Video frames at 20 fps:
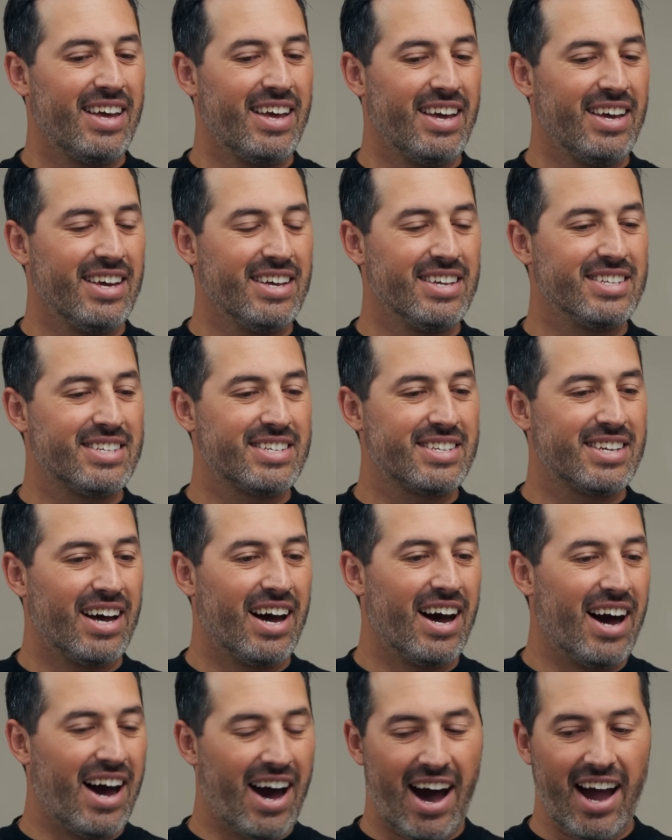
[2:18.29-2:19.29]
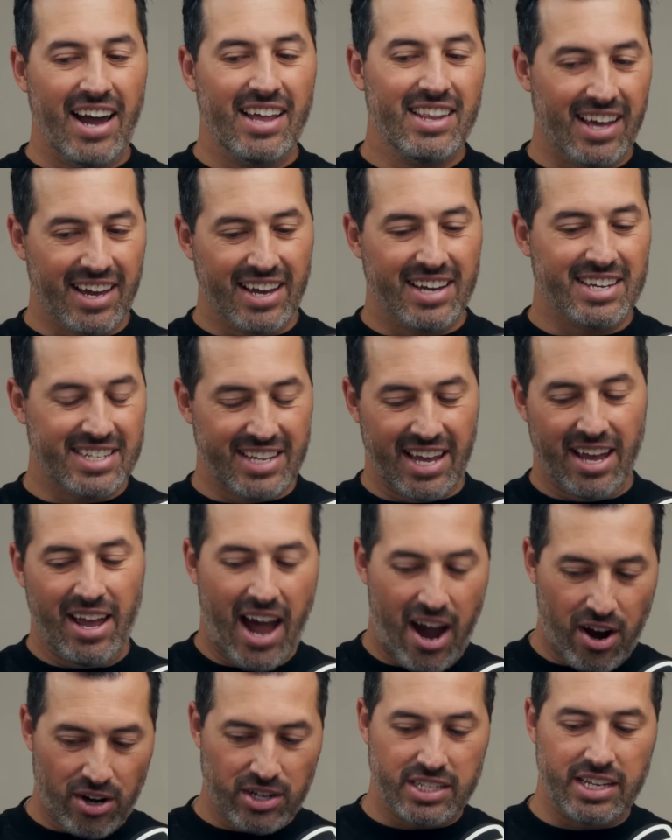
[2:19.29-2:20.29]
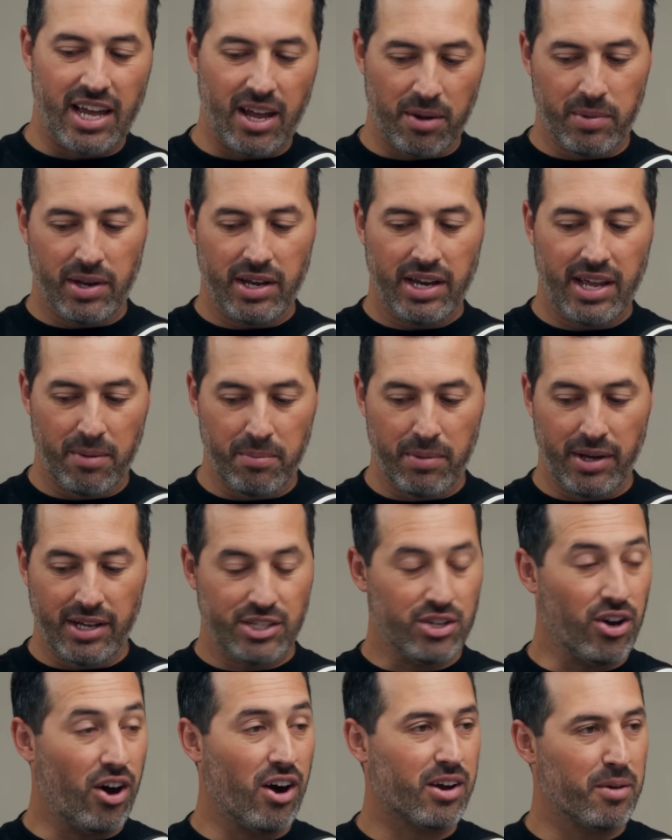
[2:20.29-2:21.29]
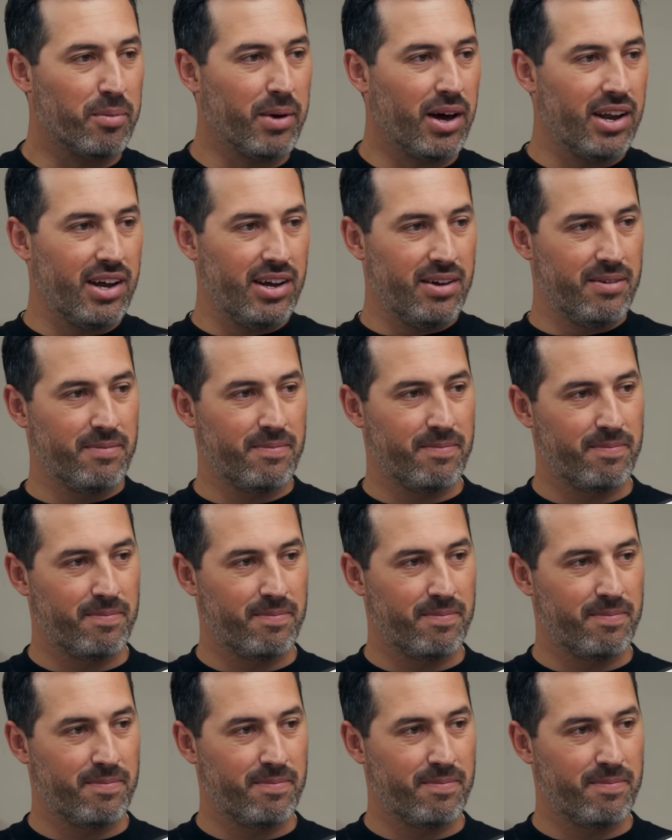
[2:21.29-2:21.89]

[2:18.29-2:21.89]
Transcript: Is I like our segment can be talk about it.